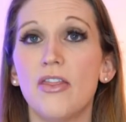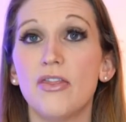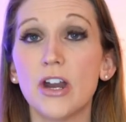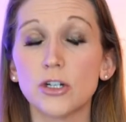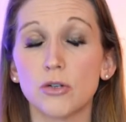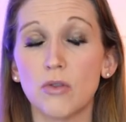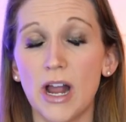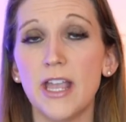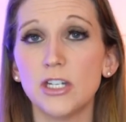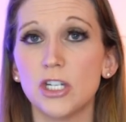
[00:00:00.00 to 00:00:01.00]
they're
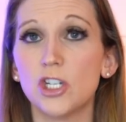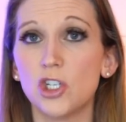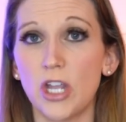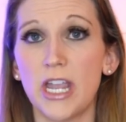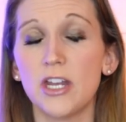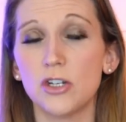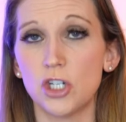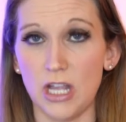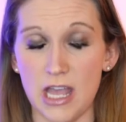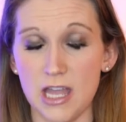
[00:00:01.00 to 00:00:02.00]
trying to change
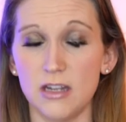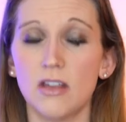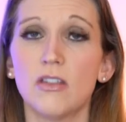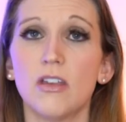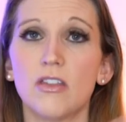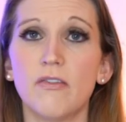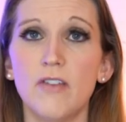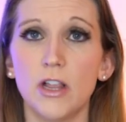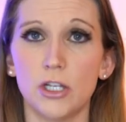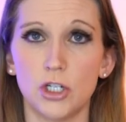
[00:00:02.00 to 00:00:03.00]
it, the, the
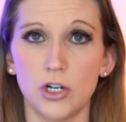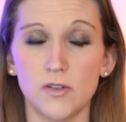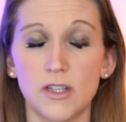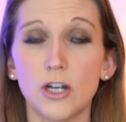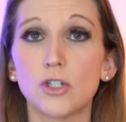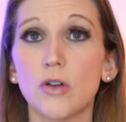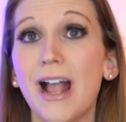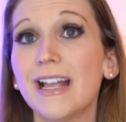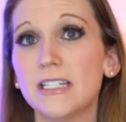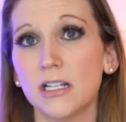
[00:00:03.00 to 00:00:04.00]
villagers, they're
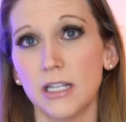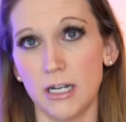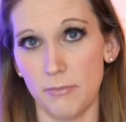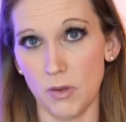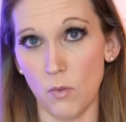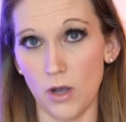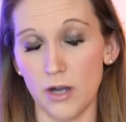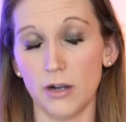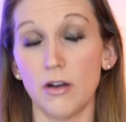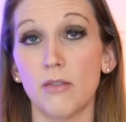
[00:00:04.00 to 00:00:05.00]
trying to clean up the
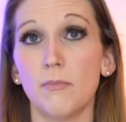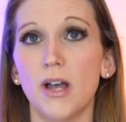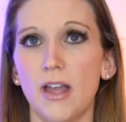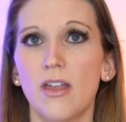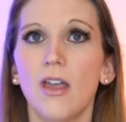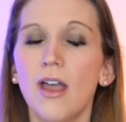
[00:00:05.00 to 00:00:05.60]
water, but